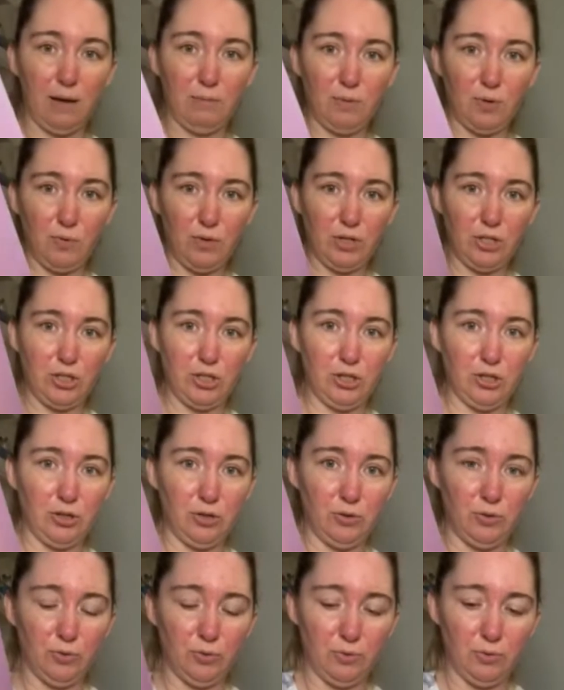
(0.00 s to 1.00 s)
going
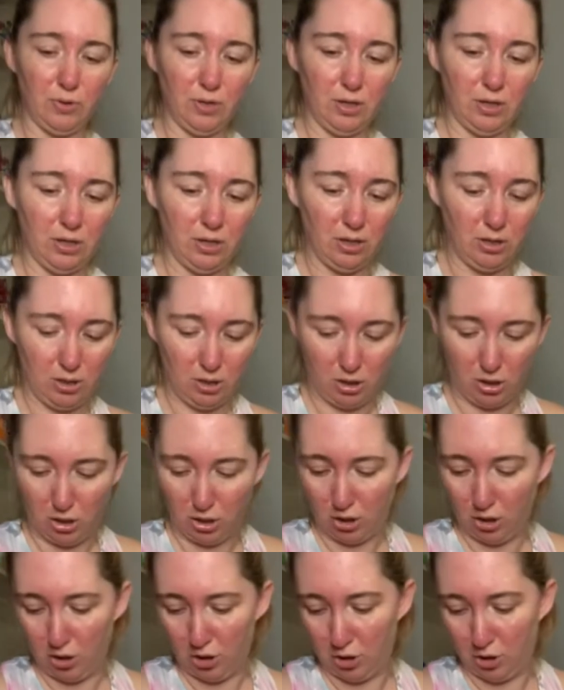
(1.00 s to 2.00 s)
to
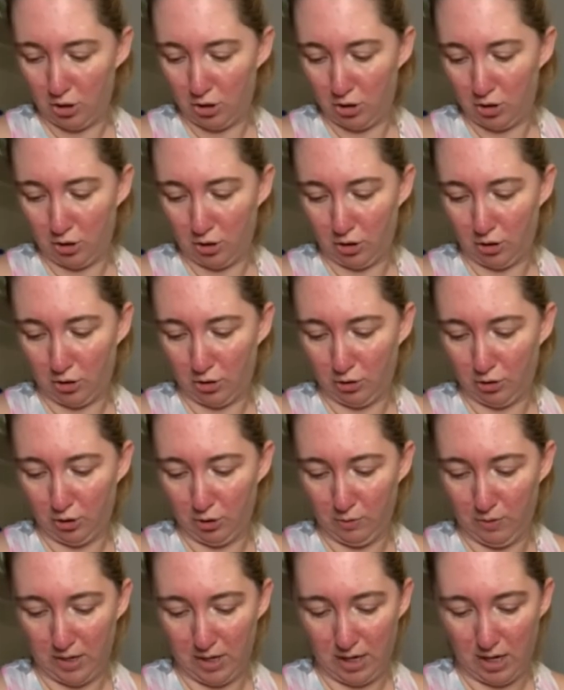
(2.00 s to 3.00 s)
glue
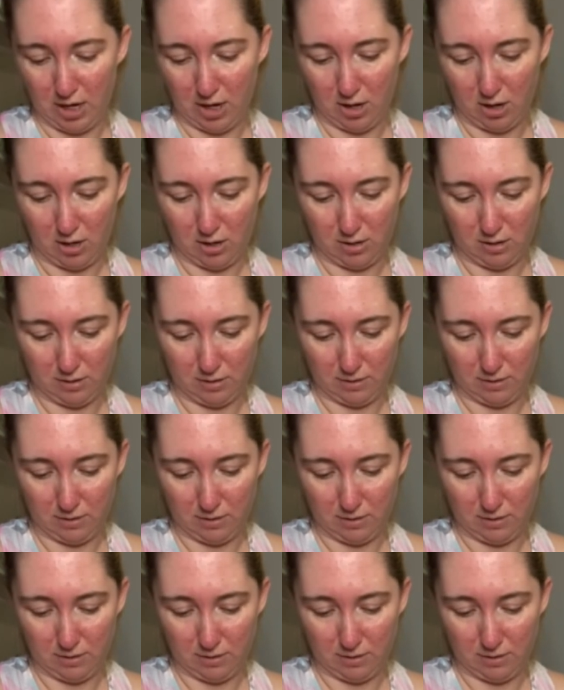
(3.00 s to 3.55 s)
it here